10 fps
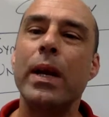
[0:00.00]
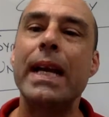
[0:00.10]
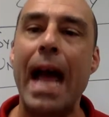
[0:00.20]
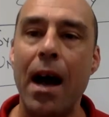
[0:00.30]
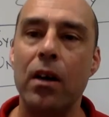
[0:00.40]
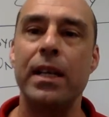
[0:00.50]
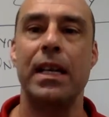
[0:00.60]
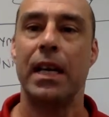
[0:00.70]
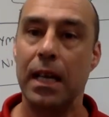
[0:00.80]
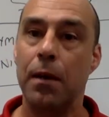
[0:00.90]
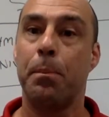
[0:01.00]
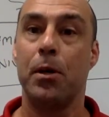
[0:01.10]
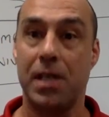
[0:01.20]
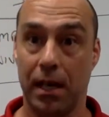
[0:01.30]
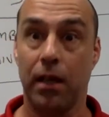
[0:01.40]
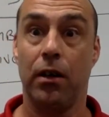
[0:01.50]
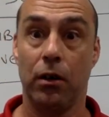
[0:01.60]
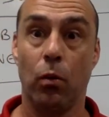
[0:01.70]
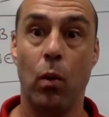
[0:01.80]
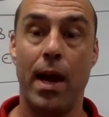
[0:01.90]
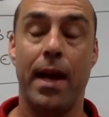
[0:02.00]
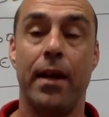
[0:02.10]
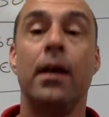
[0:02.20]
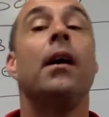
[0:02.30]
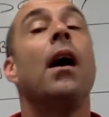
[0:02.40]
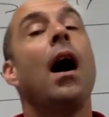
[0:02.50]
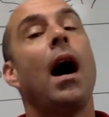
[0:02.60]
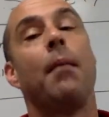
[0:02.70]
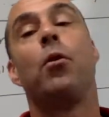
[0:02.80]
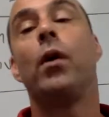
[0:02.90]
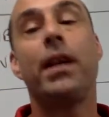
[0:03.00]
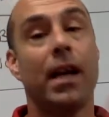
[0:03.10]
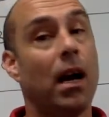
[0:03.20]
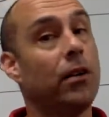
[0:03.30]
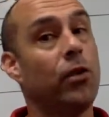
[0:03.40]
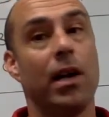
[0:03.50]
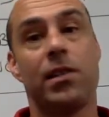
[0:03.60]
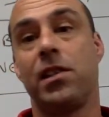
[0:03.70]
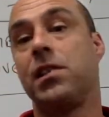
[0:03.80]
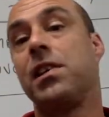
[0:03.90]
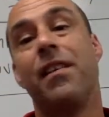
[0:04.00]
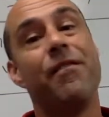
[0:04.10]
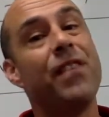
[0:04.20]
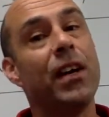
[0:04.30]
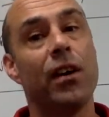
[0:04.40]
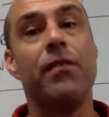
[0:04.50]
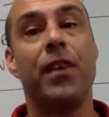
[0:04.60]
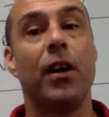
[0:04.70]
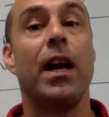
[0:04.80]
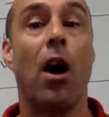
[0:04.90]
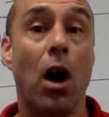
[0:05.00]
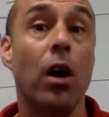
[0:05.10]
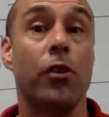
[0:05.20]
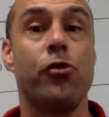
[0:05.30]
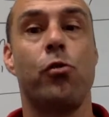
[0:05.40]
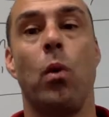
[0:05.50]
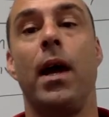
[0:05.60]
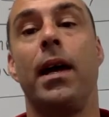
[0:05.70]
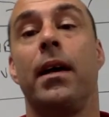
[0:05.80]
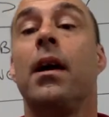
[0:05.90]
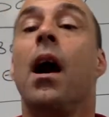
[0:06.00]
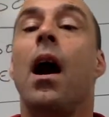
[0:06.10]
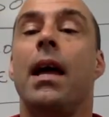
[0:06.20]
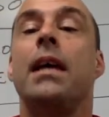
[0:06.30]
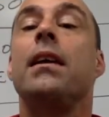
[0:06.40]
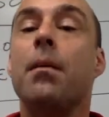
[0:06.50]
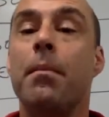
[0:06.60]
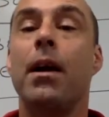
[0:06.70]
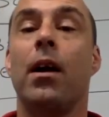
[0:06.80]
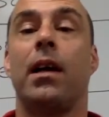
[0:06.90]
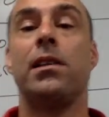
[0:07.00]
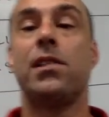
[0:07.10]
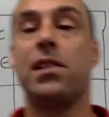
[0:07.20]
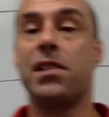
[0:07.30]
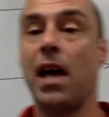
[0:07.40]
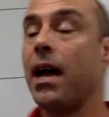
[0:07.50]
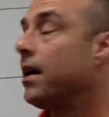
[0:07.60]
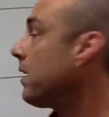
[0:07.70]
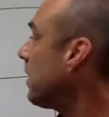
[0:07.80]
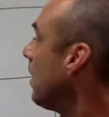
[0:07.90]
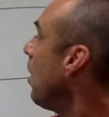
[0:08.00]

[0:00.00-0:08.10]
reality in a particular way. I'm going to contrast this in a very, very harsh way. In American society,